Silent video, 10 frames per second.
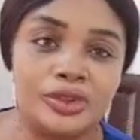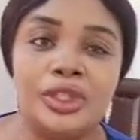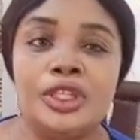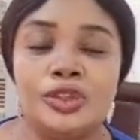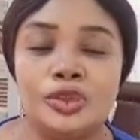
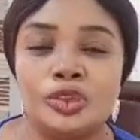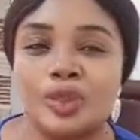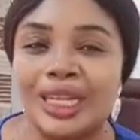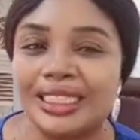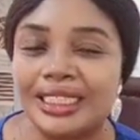So try
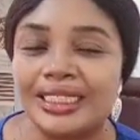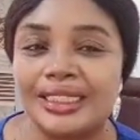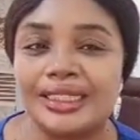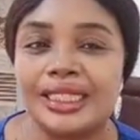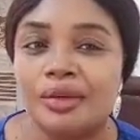this
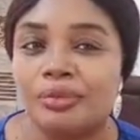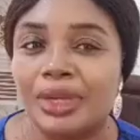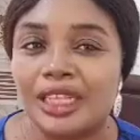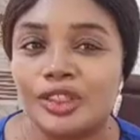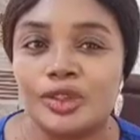black
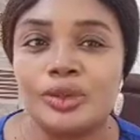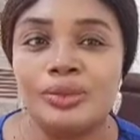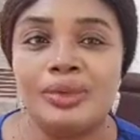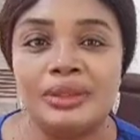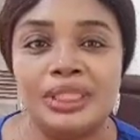stone
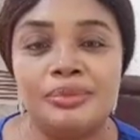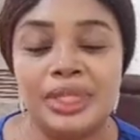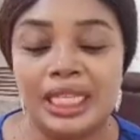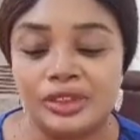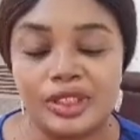recipe I
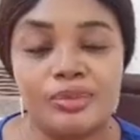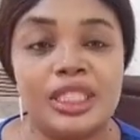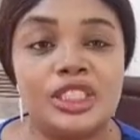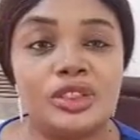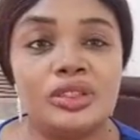just
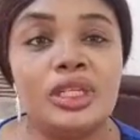mentioned.